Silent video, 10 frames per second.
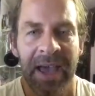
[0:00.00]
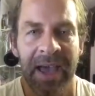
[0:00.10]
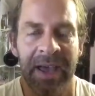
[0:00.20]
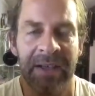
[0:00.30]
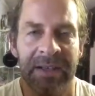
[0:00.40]

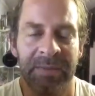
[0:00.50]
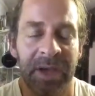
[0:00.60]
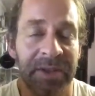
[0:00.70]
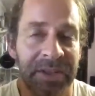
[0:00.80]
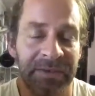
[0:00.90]
And to be
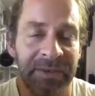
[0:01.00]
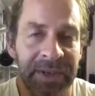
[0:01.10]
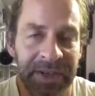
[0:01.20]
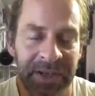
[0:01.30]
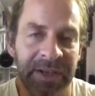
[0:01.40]
honest, at
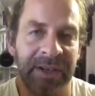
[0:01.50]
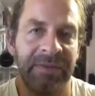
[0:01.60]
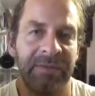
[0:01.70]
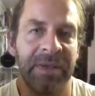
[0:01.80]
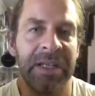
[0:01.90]
first I didn't
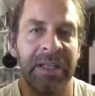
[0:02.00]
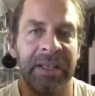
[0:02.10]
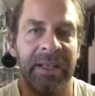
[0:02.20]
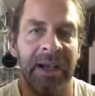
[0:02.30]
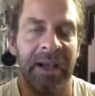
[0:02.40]
even
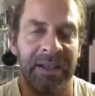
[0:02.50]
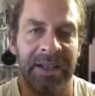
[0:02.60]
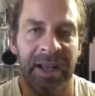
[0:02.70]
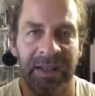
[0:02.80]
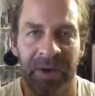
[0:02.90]
really
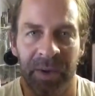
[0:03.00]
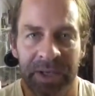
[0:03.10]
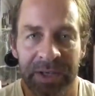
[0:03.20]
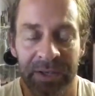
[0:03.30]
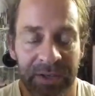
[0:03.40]
understand the
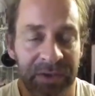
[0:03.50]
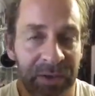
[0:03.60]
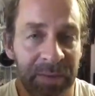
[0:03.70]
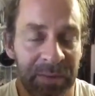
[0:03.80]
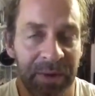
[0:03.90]
question. It
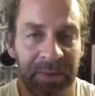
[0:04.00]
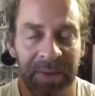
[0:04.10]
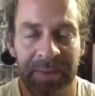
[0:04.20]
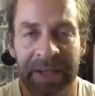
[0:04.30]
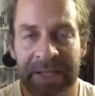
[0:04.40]
took me
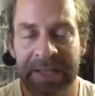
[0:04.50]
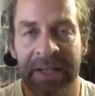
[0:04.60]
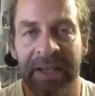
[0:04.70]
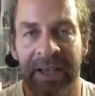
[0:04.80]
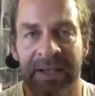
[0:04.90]
probably about a
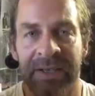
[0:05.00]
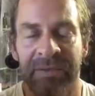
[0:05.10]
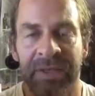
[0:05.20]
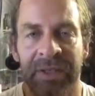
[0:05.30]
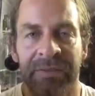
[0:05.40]
decade to
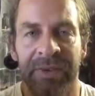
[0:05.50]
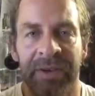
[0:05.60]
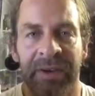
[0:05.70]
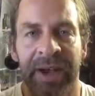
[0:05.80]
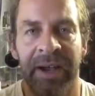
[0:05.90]
really
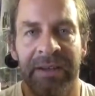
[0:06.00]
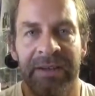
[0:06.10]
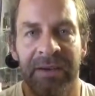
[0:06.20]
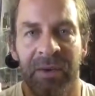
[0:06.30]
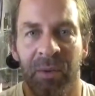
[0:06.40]
figure out
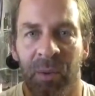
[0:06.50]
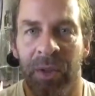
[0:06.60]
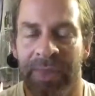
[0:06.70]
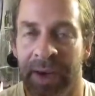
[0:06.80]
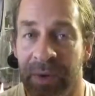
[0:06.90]

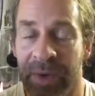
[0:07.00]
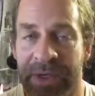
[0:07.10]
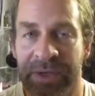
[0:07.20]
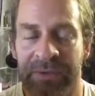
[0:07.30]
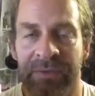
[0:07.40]
what that
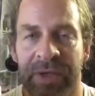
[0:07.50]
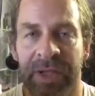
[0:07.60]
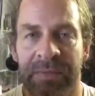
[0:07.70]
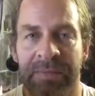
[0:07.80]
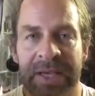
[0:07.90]
question
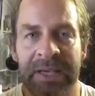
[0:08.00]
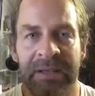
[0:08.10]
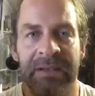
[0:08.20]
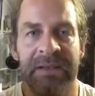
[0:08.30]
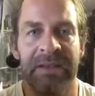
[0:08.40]
really
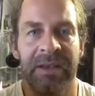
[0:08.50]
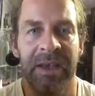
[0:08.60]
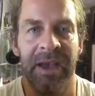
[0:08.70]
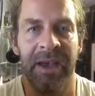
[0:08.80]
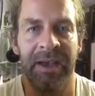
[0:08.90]
means.
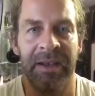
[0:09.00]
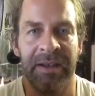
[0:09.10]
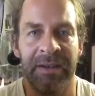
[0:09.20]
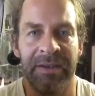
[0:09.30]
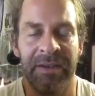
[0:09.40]

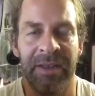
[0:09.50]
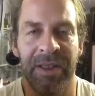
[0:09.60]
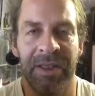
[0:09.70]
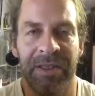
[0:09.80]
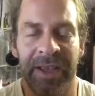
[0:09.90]
And
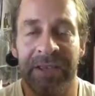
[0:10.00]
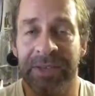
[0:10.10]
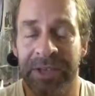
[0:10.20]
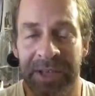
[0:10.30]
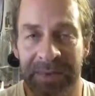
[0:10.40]
that gives
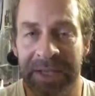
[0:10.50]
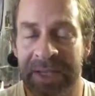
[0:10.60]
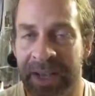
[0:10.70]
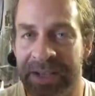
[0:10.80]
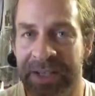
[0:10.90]
you some
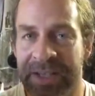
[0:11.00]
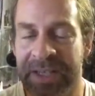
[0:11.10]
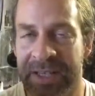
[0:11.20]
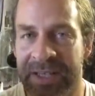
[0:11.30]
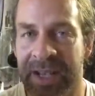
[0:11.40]
indication as
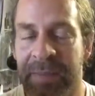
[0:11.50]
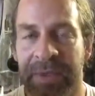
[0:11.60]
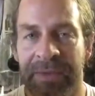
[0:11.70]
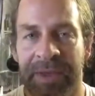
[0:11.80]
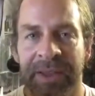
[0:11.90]
to the depth
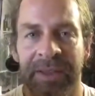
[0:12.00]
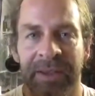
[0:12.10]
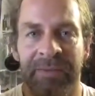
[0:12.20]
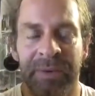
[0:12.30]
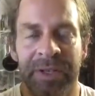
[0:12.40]
of thinking
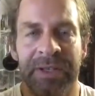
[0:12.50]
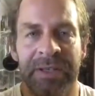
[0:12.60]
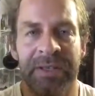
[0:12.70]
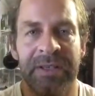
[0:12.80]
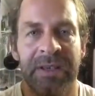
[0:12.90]
that I've put into
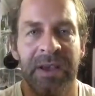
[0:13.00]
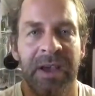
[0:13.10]
this.